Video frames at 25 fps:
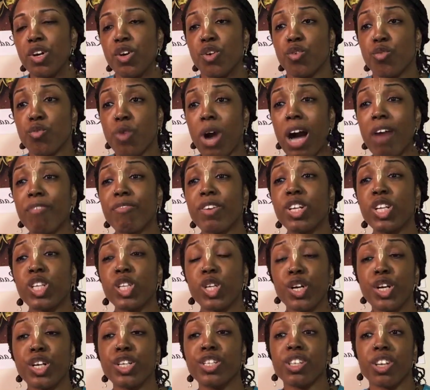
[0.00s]
Ravan
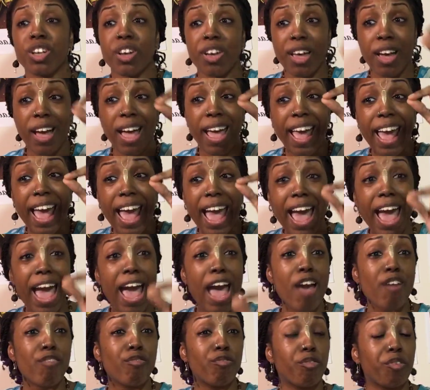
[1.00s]
learned
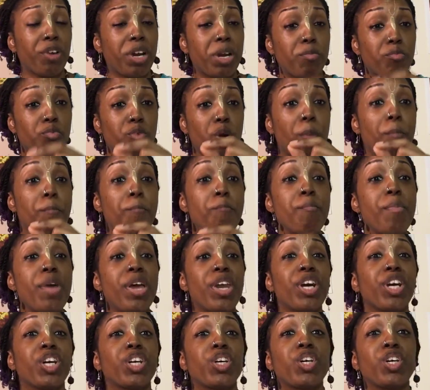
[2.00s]
every
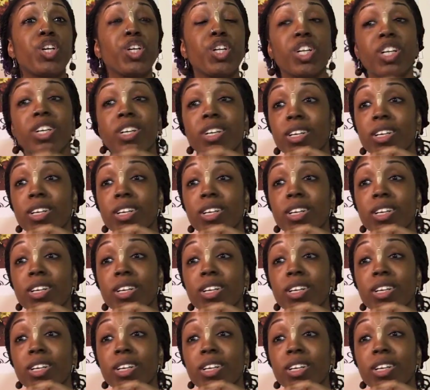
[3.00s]
Brahminical